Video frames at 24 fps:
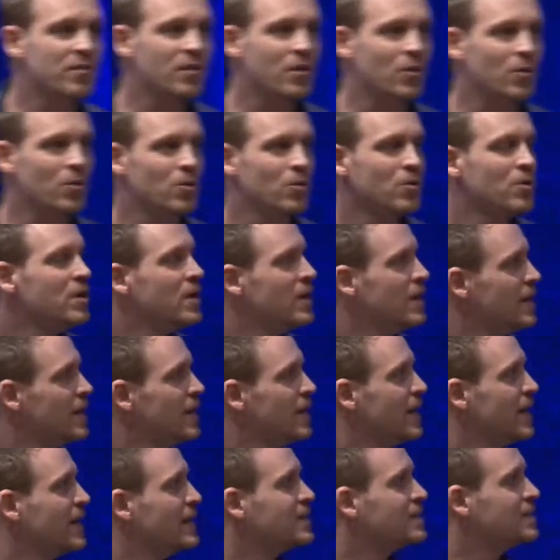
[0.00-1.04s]
you.
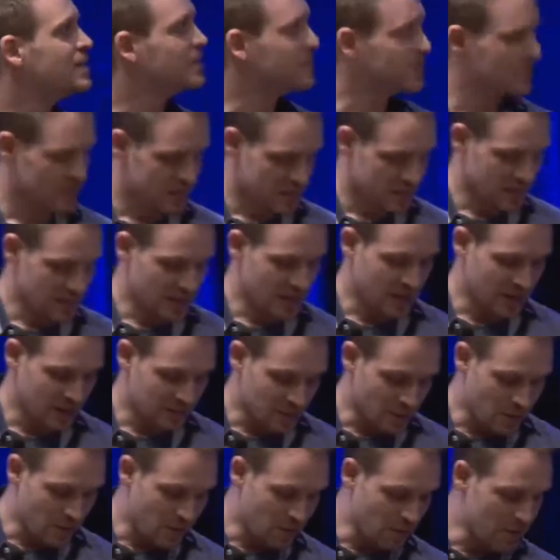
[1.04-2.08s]
And
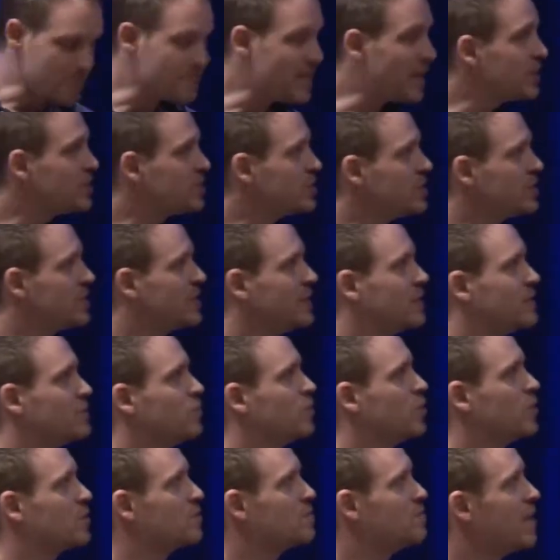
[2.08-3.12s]
Axel already mentioned it.
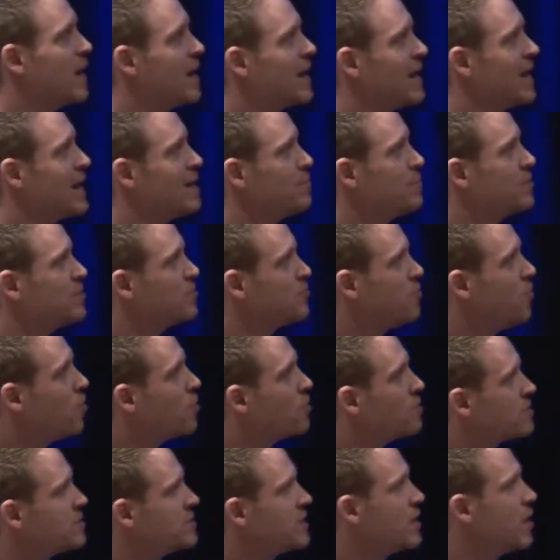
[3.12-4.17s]
What my lab is
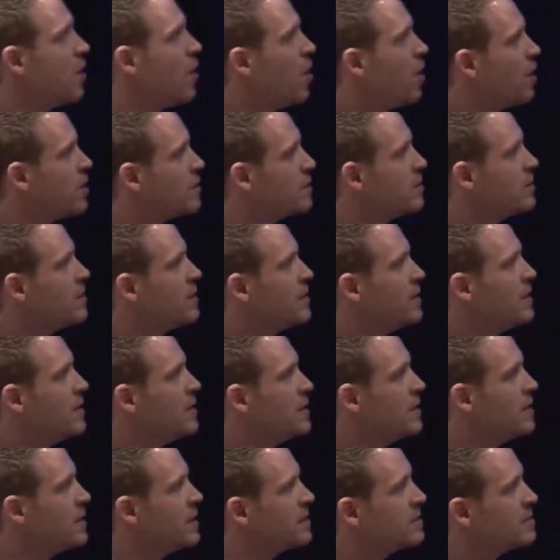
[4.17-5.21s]
focusing on
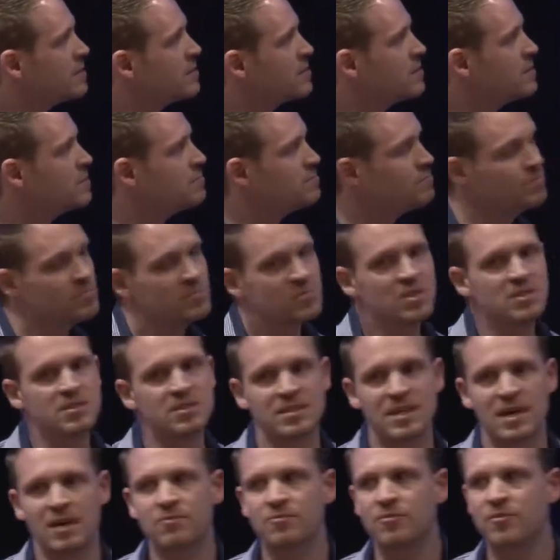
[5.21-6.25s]
is the
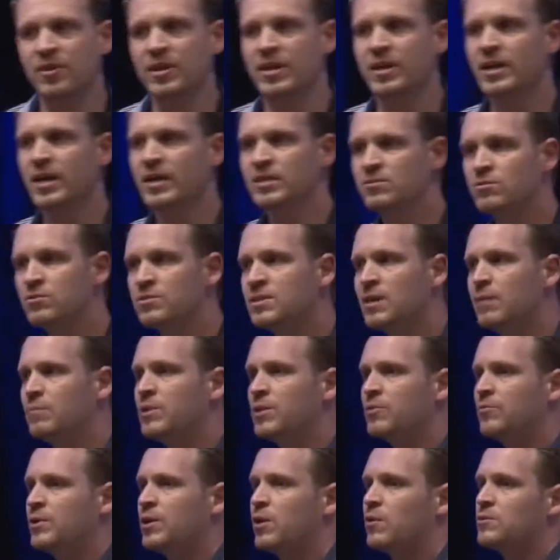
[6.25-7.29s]
discovery and to some
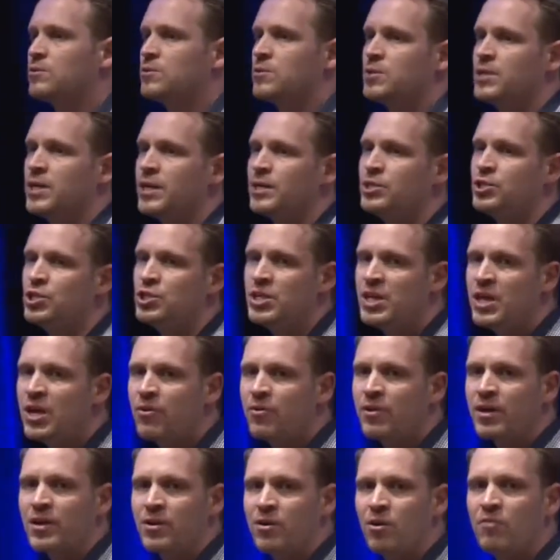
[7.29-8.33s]
degree also the
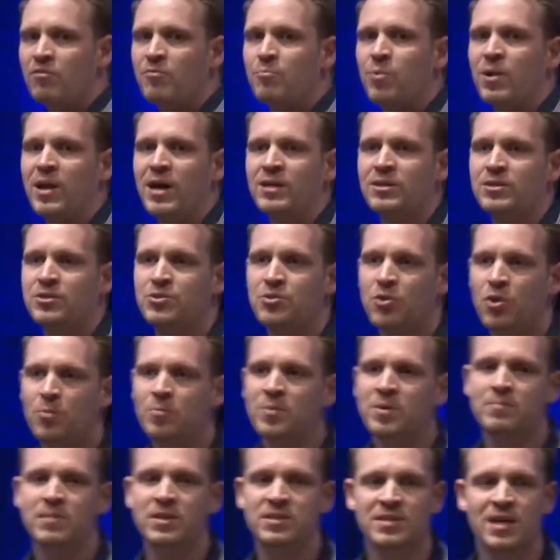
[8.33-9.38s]
engineering of plant
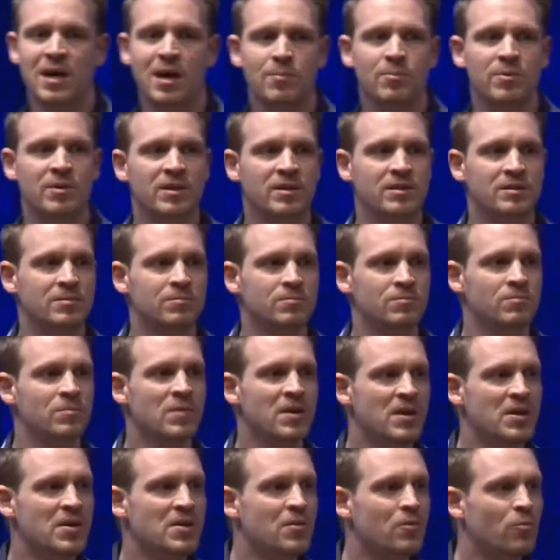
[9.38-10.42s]
terpene metabolism
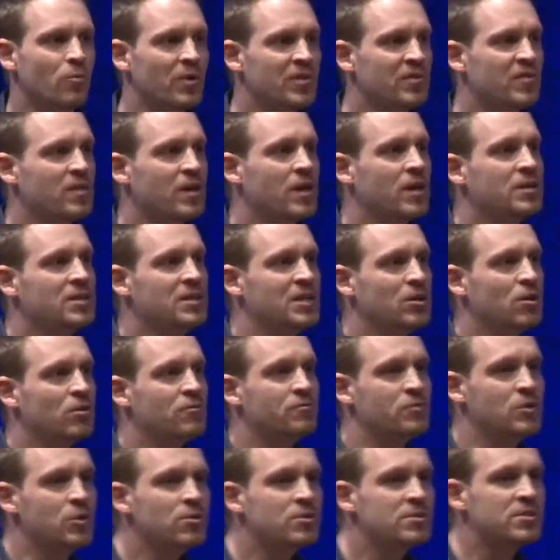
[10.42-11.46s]
with the idea
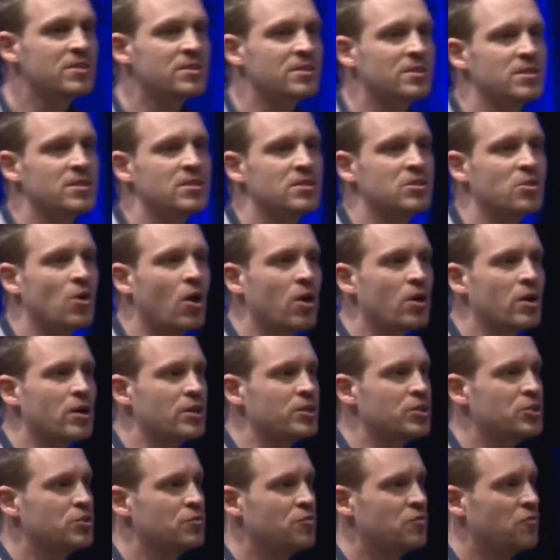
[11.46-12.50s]
of using this
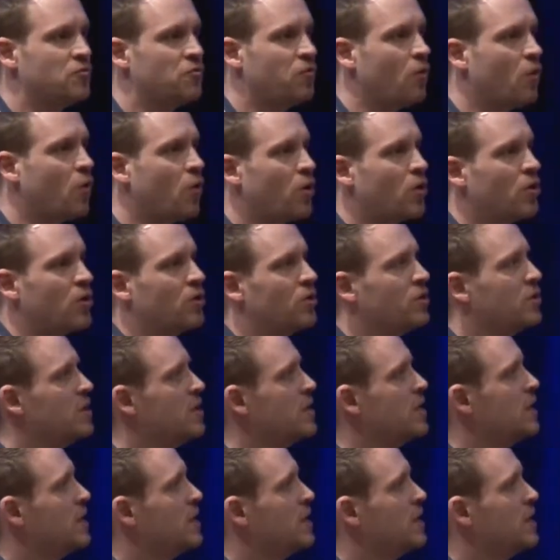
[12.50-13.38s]
knowledge for